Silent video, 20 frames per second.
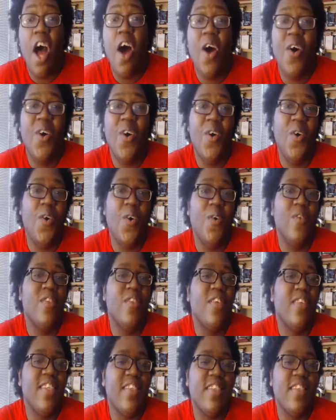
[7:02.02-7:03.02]
Oh,
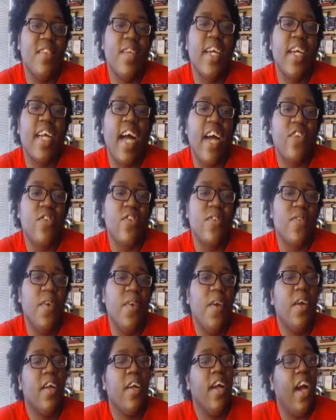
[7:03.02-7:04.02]
so this is a
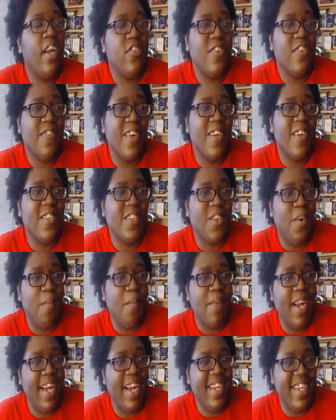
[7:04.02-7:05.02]
controversial
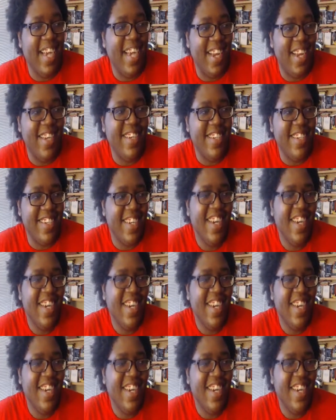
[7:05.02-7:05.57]
opinion.